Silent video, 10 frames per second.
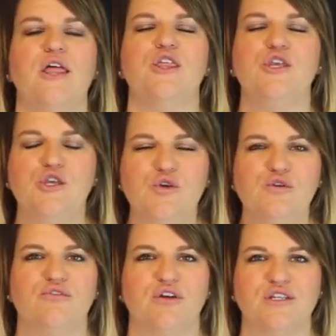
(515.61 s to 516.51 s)
The
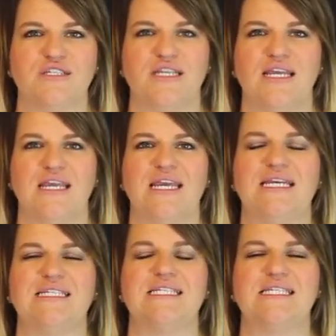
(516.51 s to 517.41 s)
university
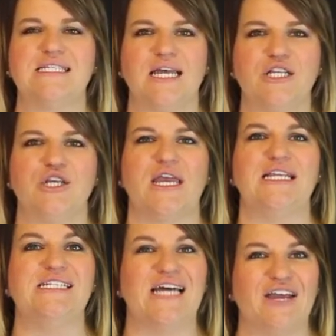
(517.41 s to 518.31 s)
is such
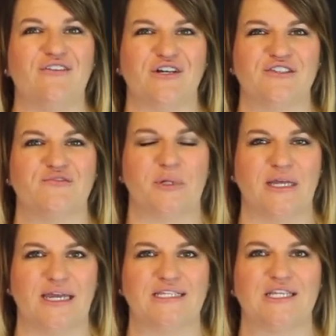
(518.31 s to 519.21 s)
a diverse
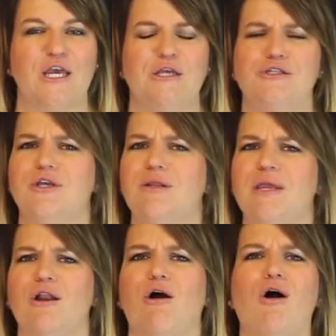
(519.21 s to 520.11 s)
place. So you're going
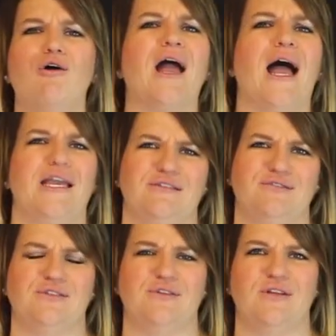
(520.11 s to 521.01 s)
to meet all kinds of
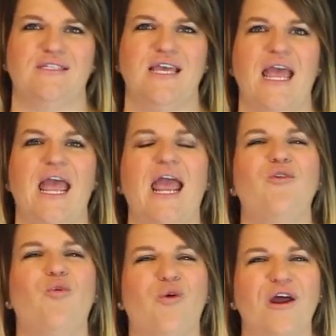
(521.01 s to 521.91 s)
students.
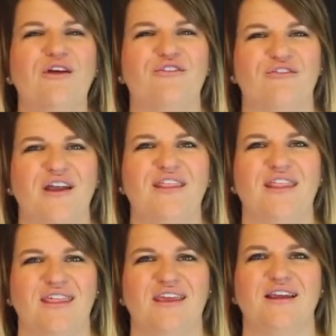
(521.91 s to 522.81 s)
And what a fun
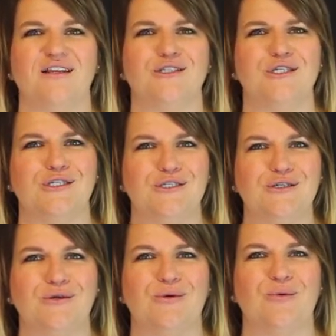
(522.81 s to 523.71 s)
thing to
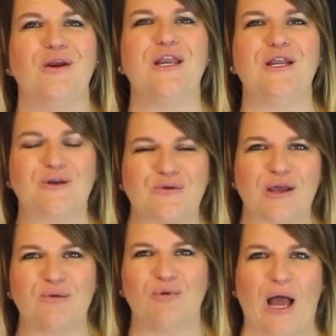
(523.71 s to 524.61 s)
do. What an
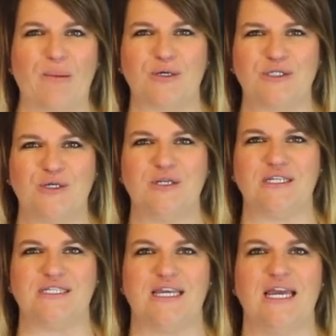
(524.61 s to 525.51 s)
incredible
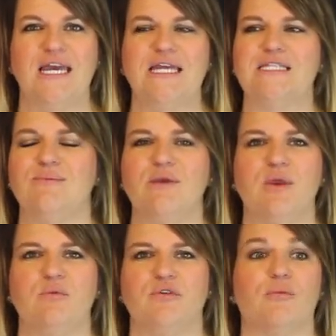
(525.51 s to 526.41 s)
opportunity to meet
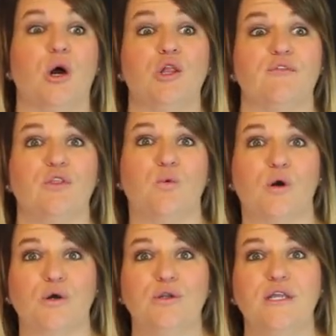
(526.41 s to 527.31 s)
people from all over the
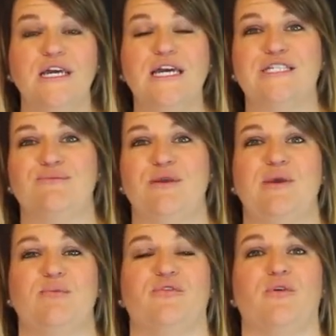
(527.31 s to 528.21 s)
world, to meet
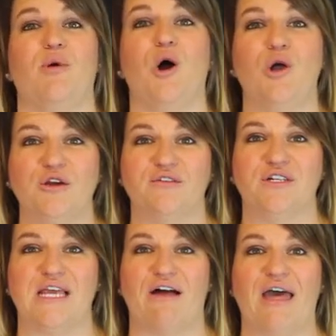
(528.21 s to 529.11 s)
people from all over
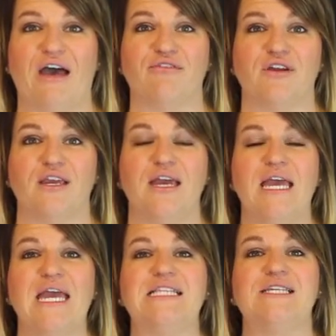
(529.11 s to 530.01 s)
South Africa,
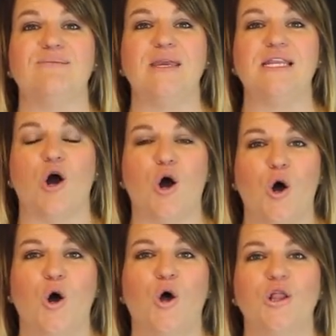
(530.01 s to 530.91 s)
to meet
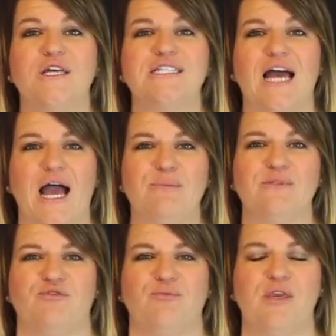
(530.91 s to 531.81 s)
all
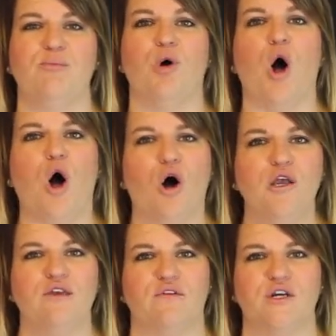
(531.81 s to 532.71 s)
types of people,
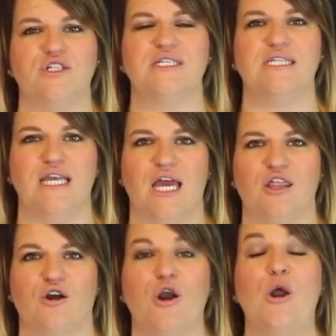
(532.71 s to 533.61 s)
all converging
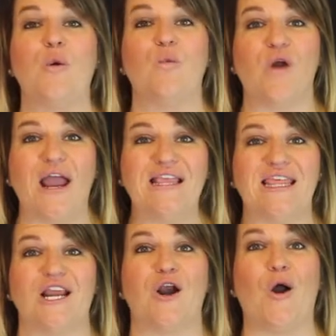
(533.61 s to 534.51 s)
together right
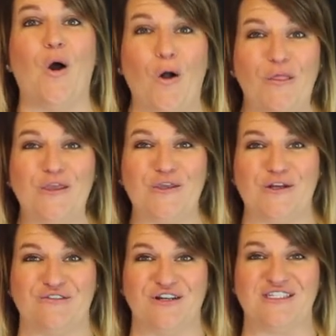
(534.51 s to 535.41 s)
there on the
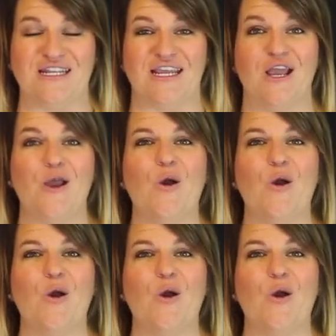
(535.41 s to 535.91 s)
university.